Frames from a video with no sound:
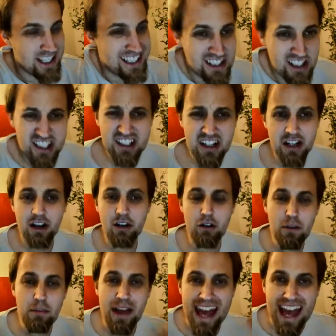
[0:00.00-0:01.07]
just going to
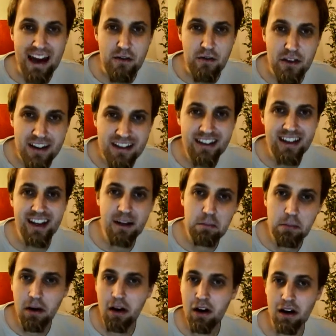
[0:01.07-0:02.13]
rip everything
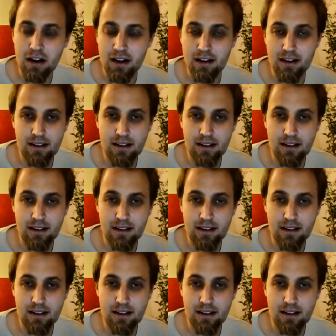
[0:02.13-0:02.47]
apart.